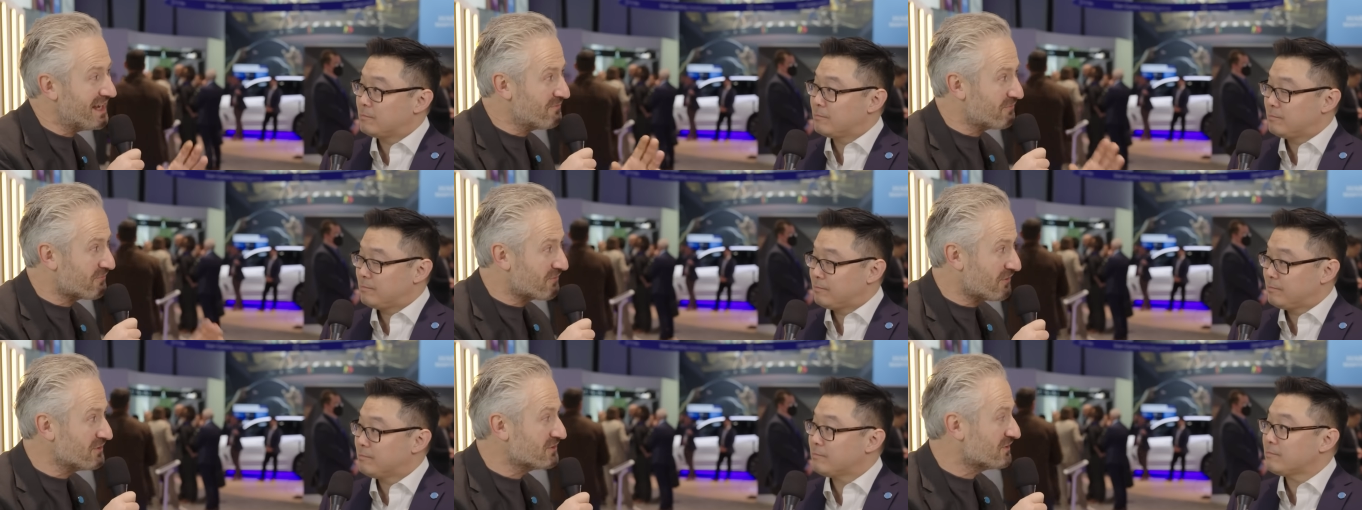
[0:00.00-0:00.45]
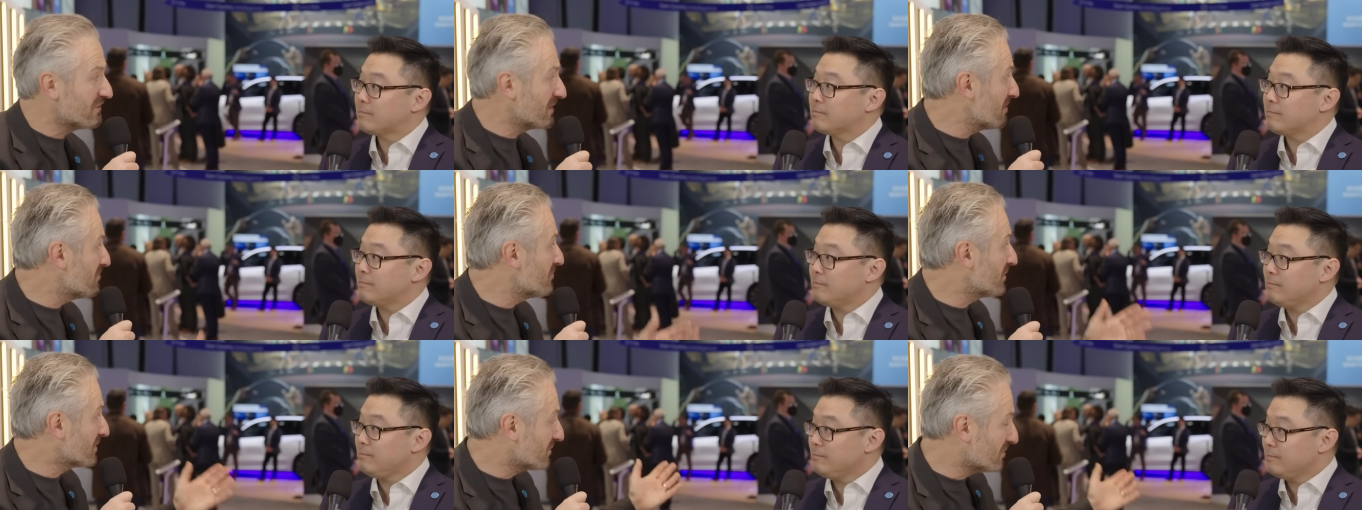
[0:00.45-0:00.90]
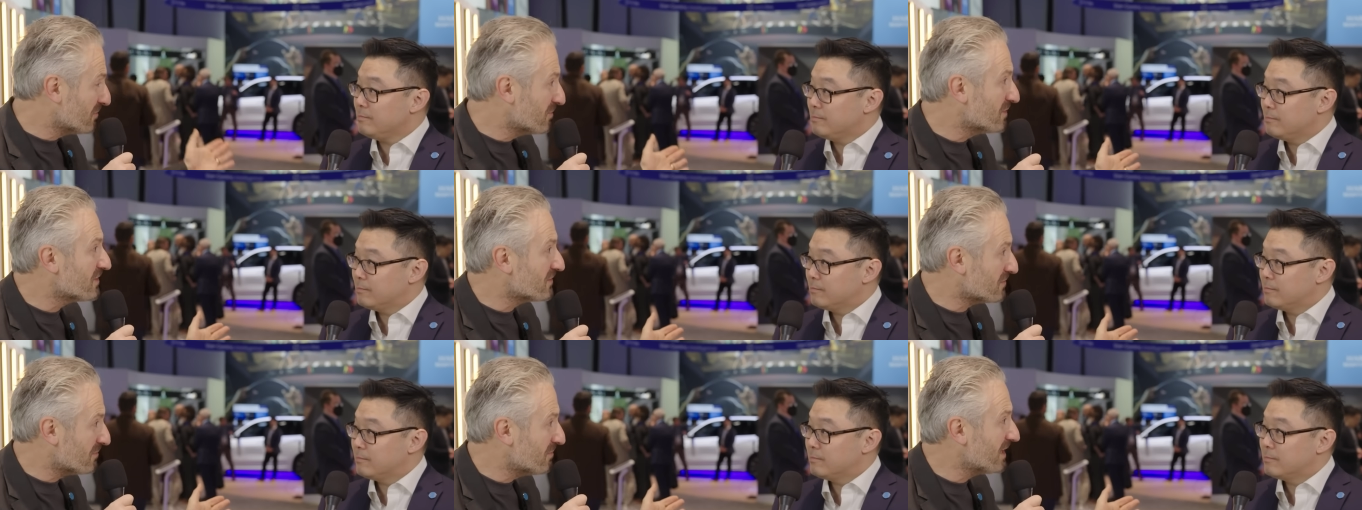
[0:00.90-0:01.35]
Speaker 1: in front of them with
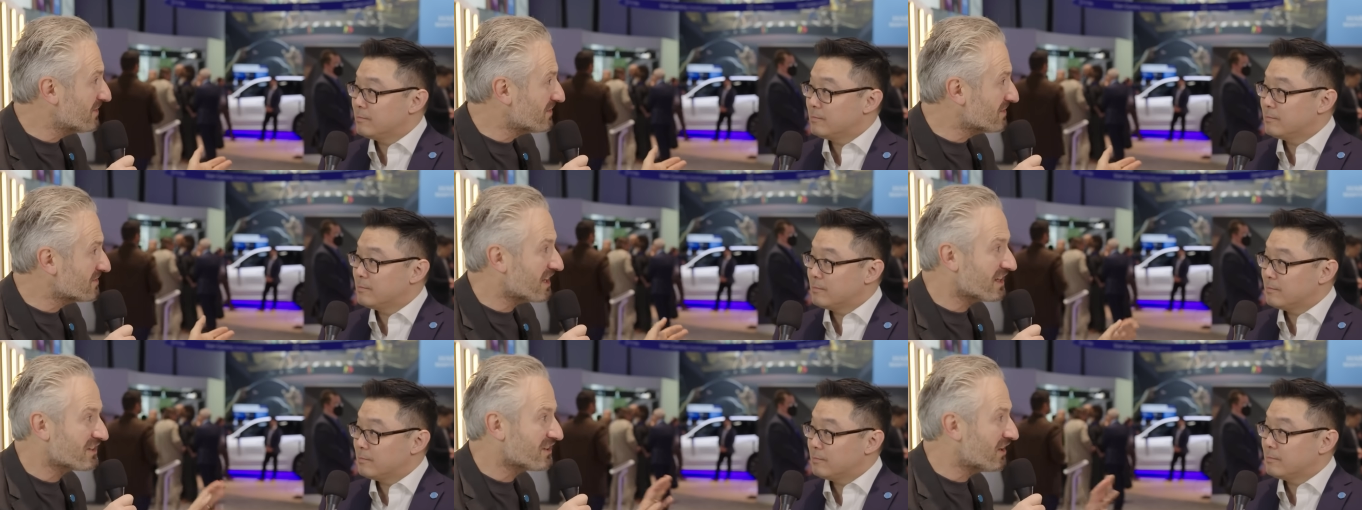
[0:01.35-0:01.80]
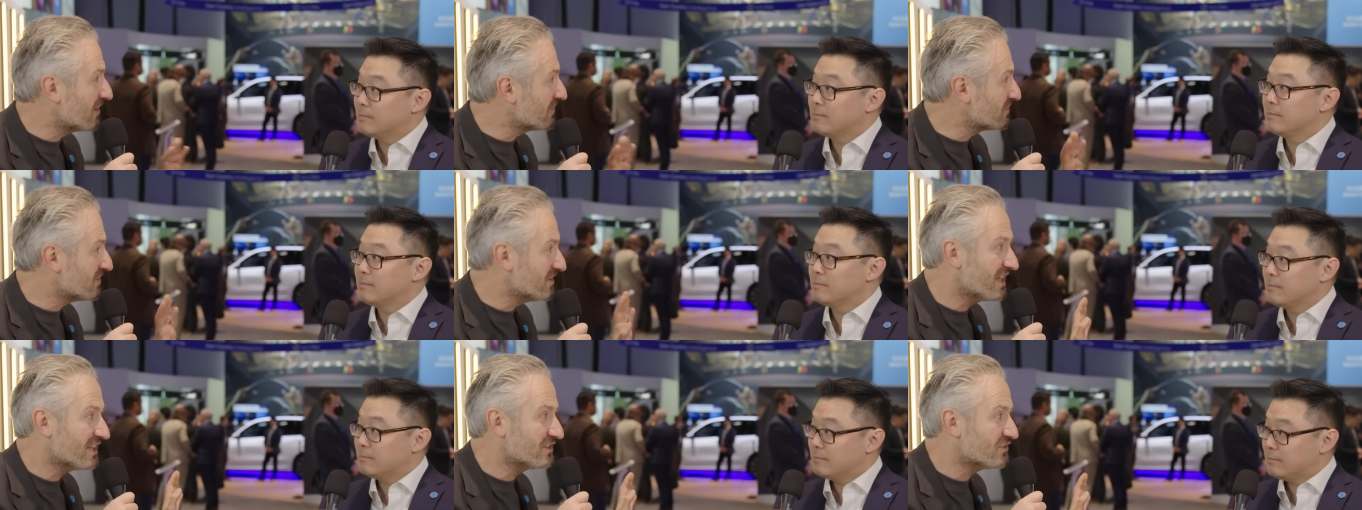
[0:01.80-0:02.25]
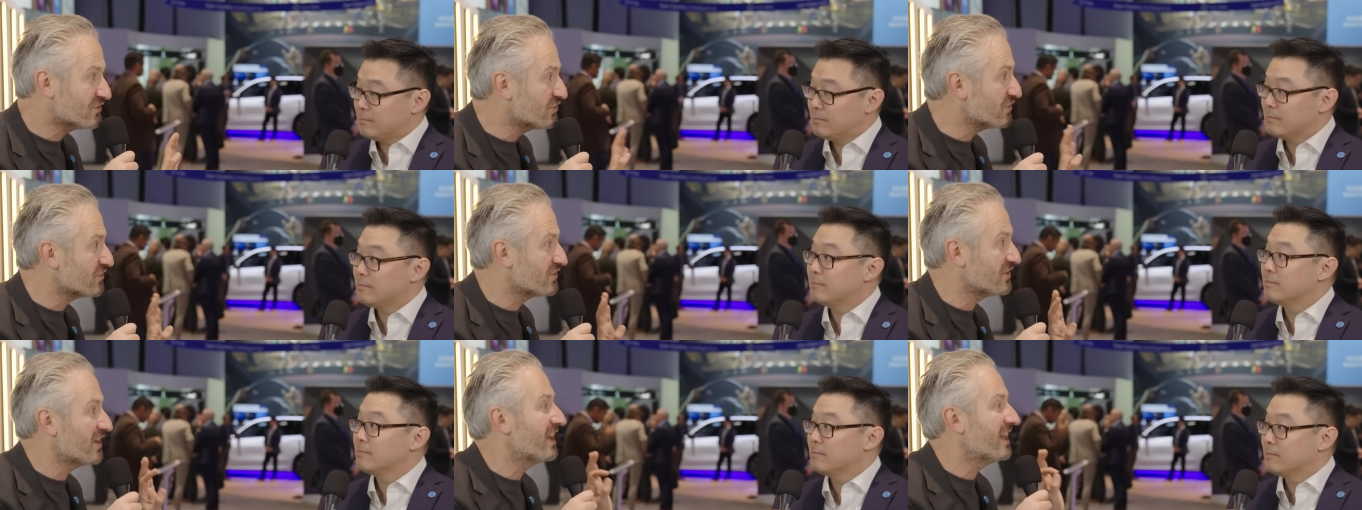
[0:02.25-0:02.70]
some of this amazing technology.
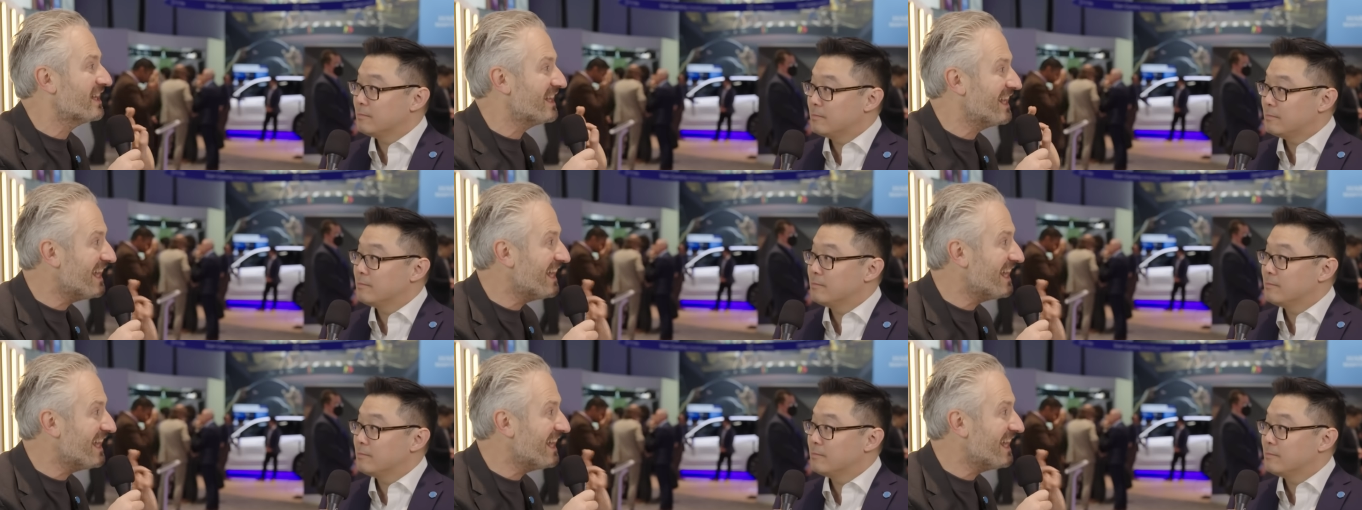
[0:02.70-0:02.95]
That's just an